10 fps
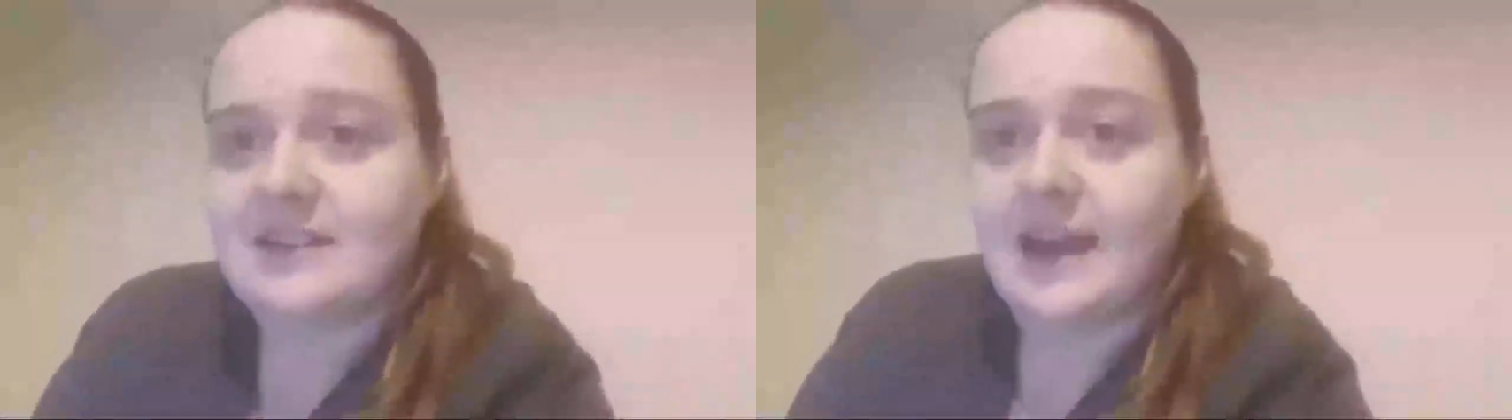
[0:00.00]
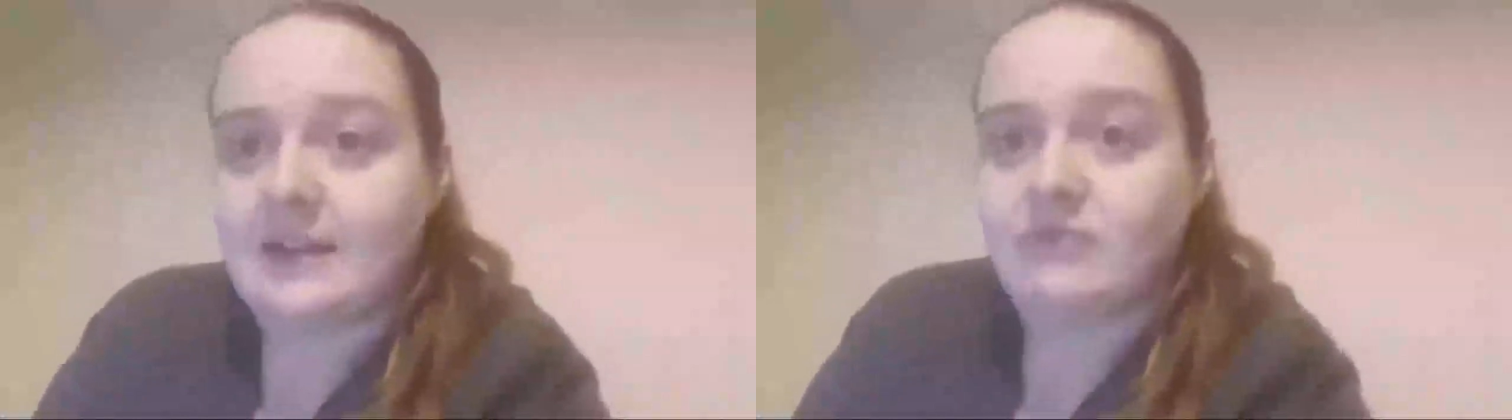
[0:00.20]

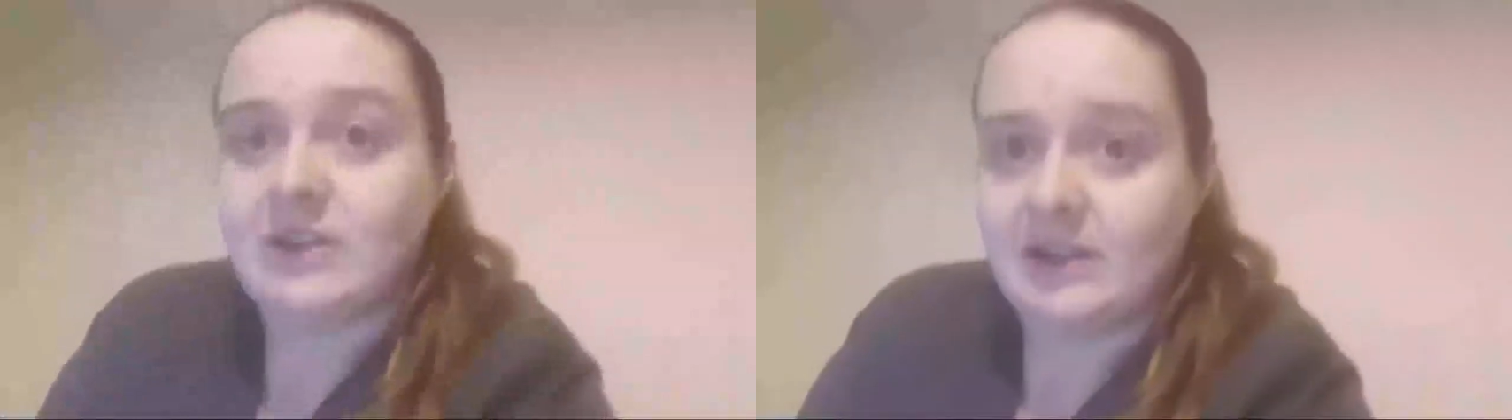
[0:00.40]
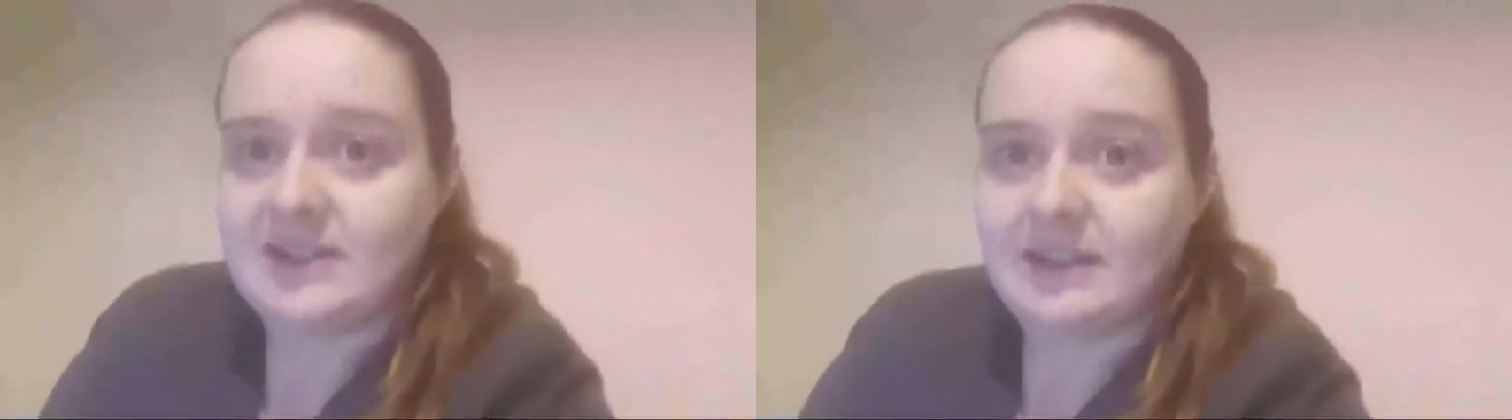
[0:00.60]
and
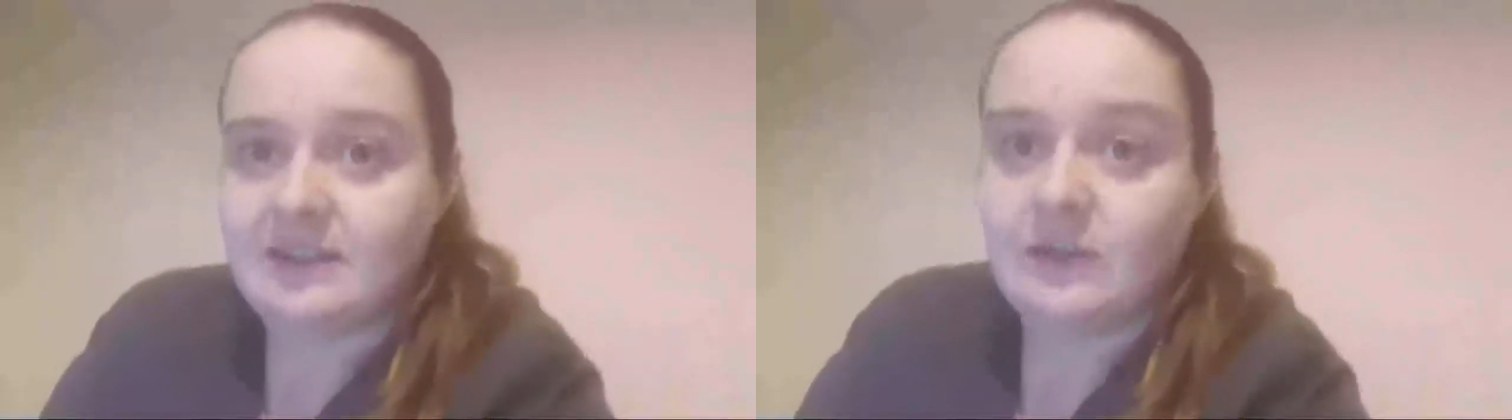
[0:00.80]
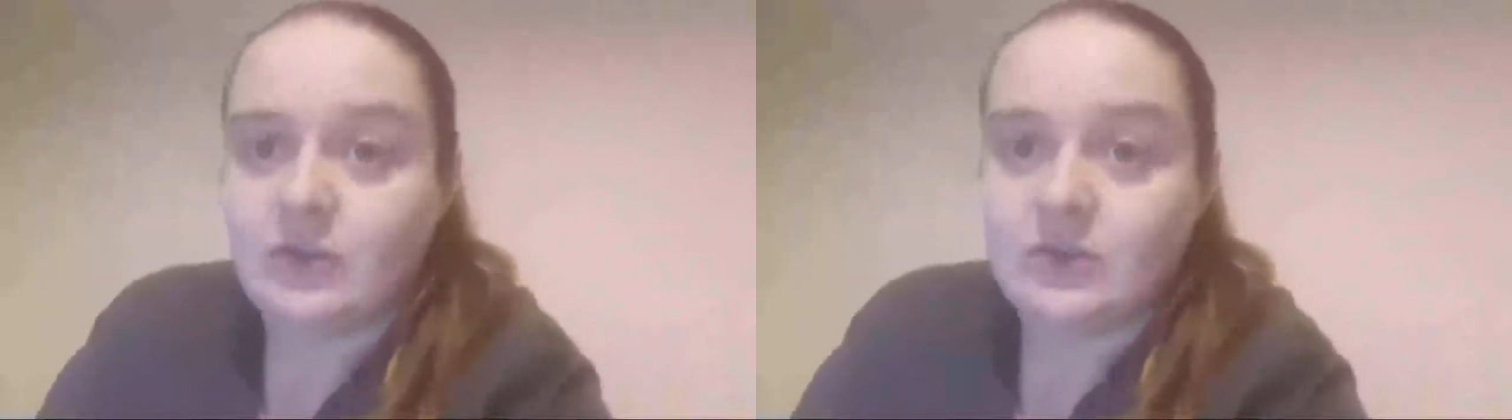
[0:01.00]
realising
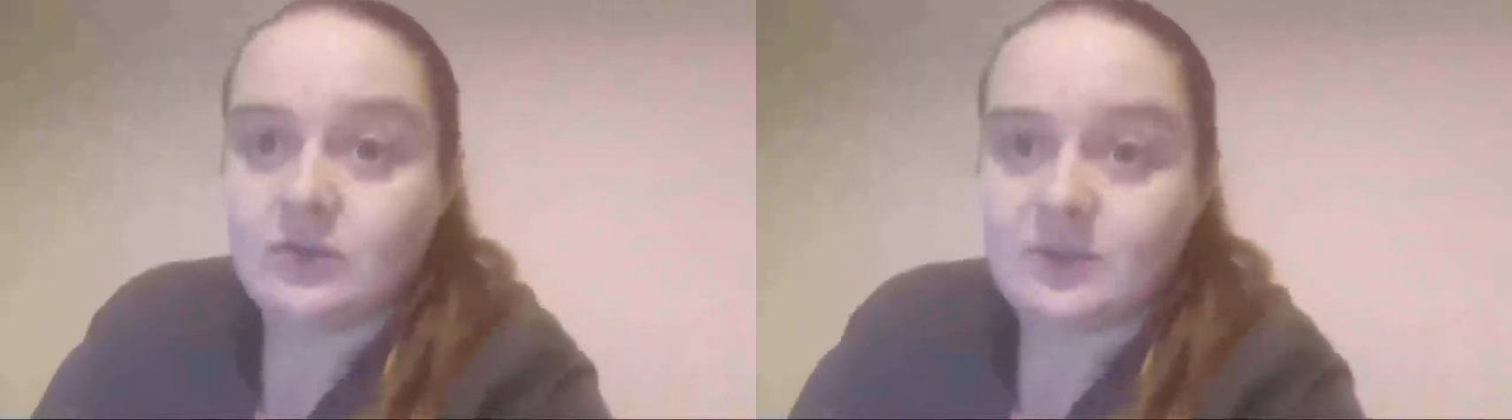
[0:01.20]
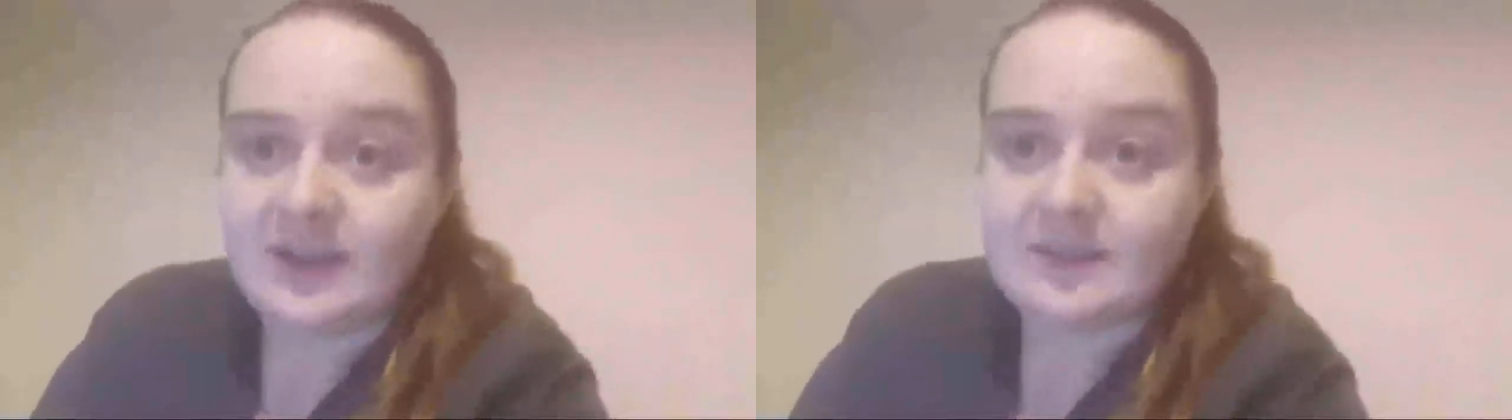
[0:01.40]
that you've got
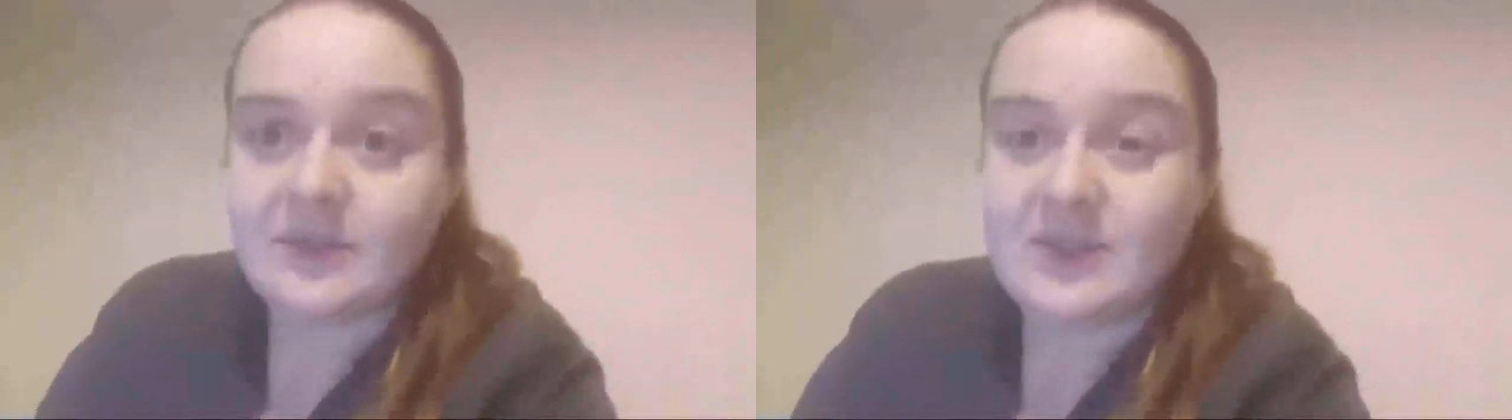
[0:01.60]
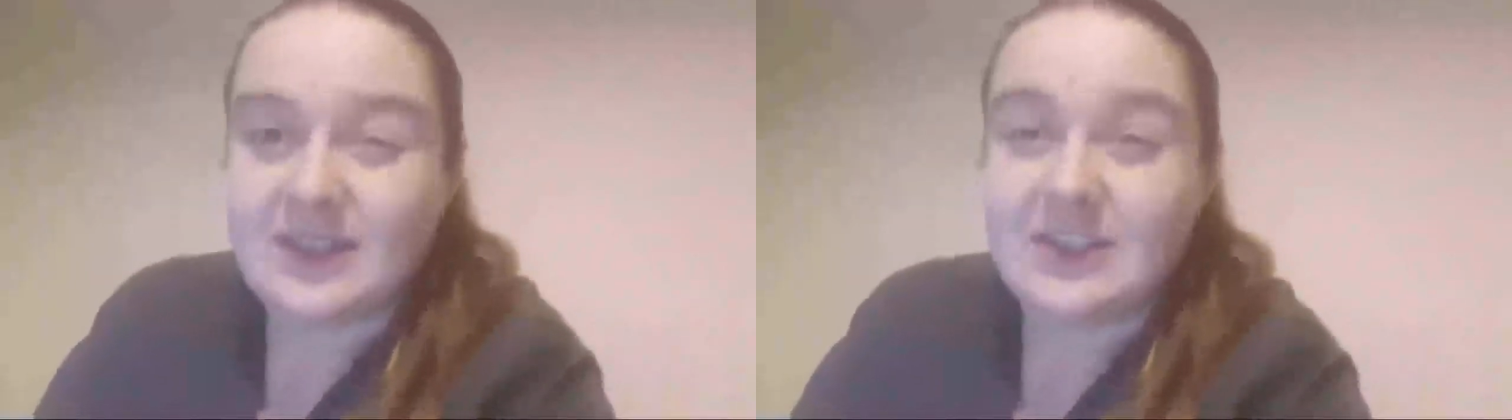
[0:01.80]
toxoplasmosis,